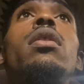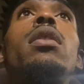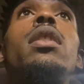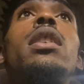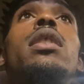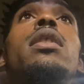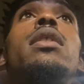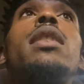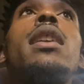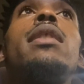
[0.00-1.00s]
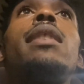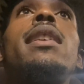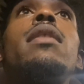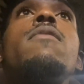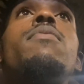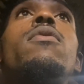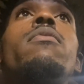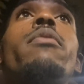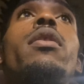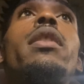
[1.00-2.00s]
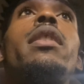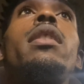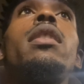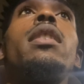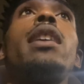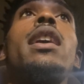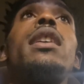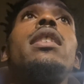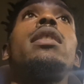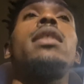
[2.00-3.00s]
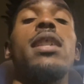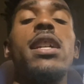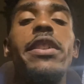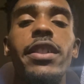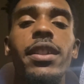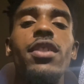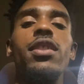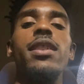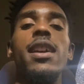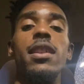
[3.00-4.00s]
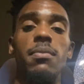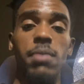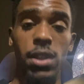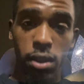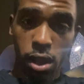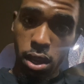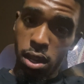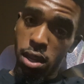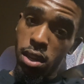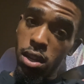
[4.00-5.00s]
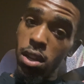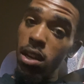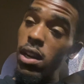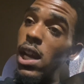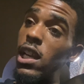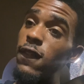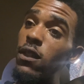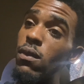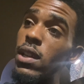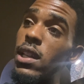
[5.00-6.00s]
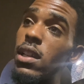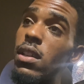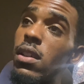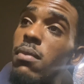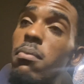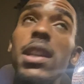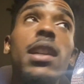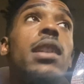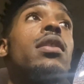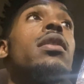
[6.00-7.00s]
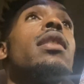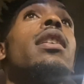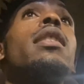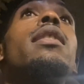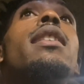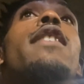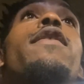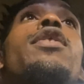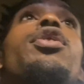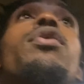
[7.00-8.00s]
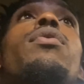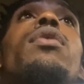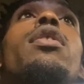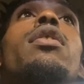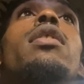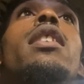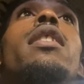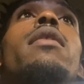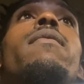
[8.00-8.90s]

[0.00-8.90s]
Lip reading: nigga just gotta tighten up on, bro. And gang, this shit getting serious out this bitch, like, not even with me, it's just like life in general, cause like,